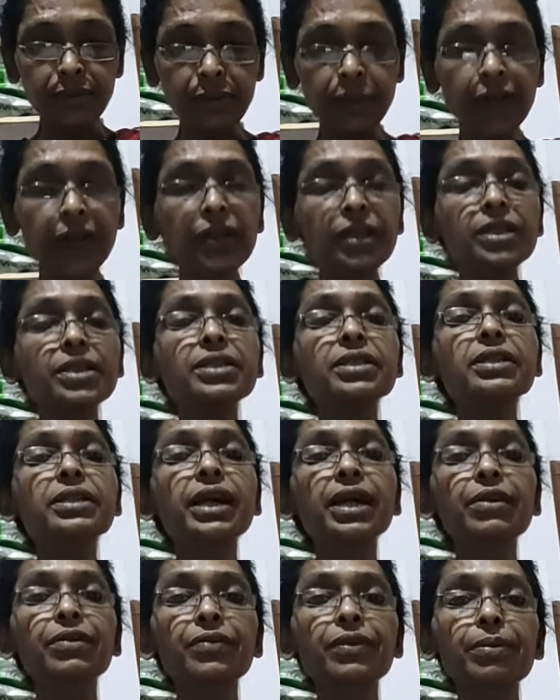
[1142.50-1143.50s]
words
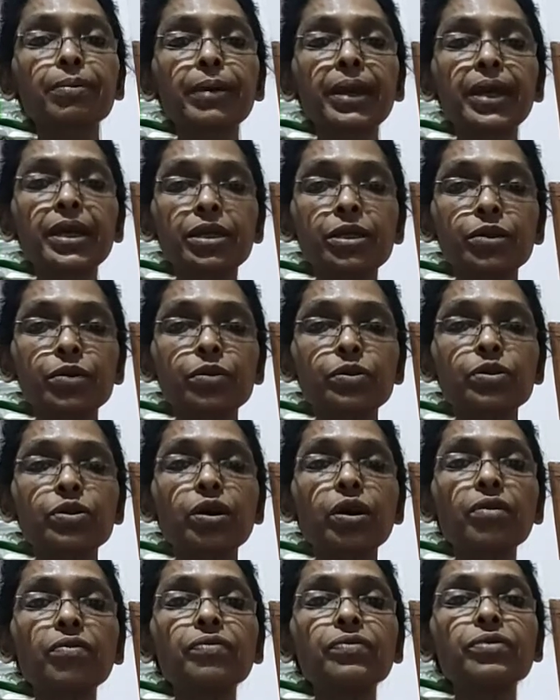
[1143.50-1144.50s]
that we made use
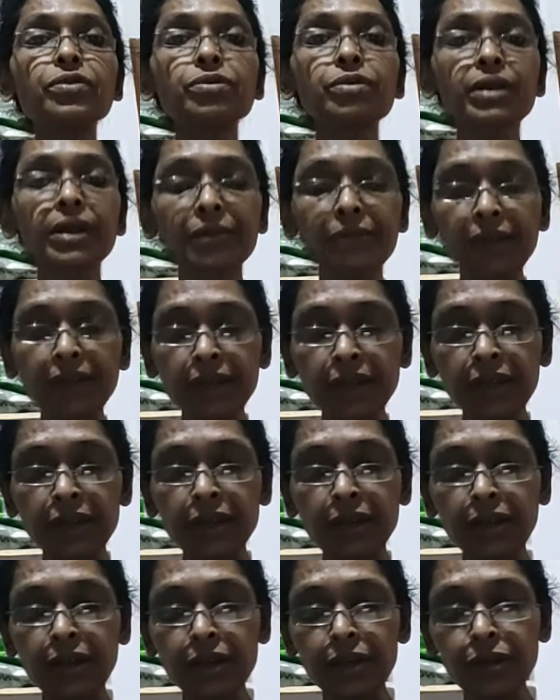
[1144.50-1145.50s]
of to
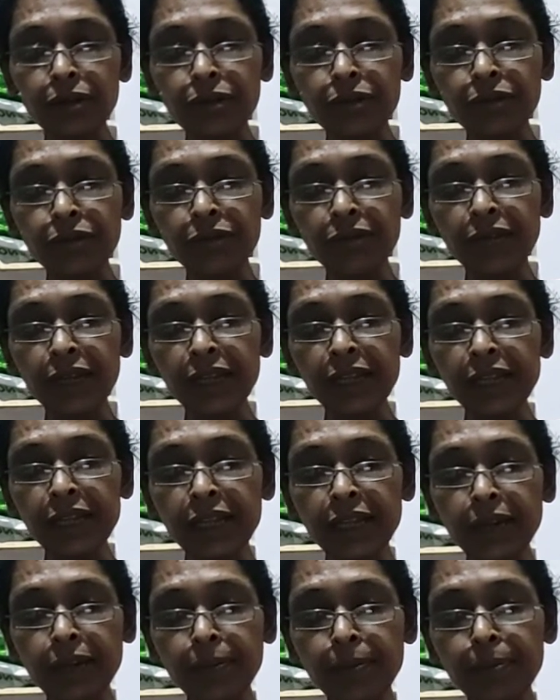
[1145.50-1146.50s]
fill in
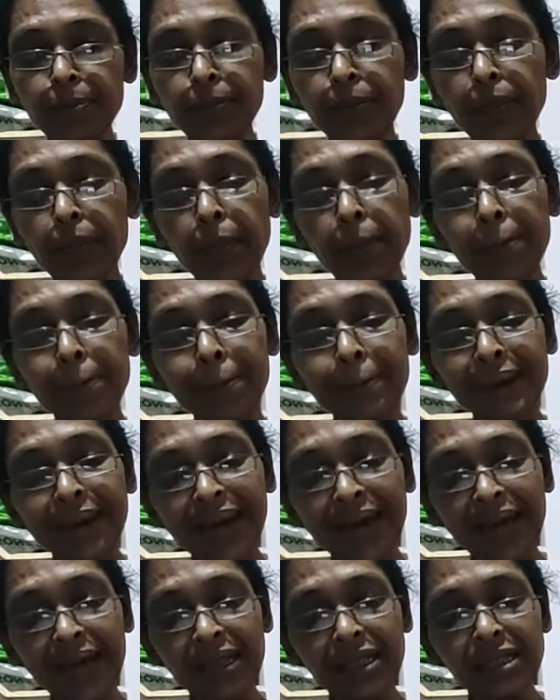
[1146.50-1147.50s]
the
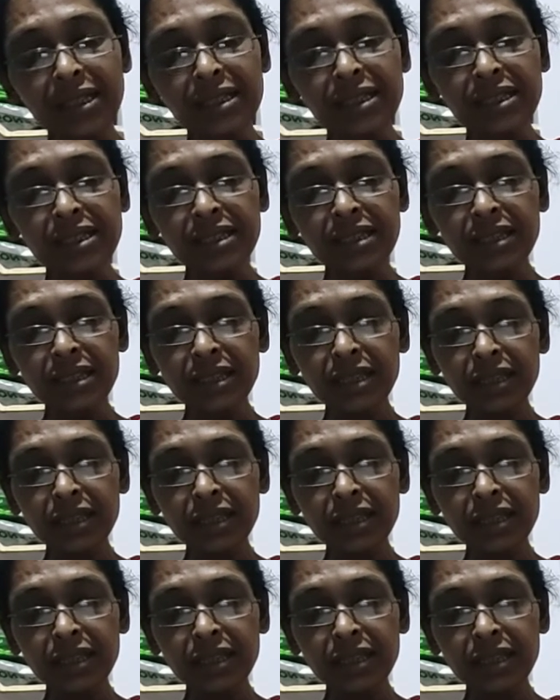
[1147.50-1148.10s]
blanks.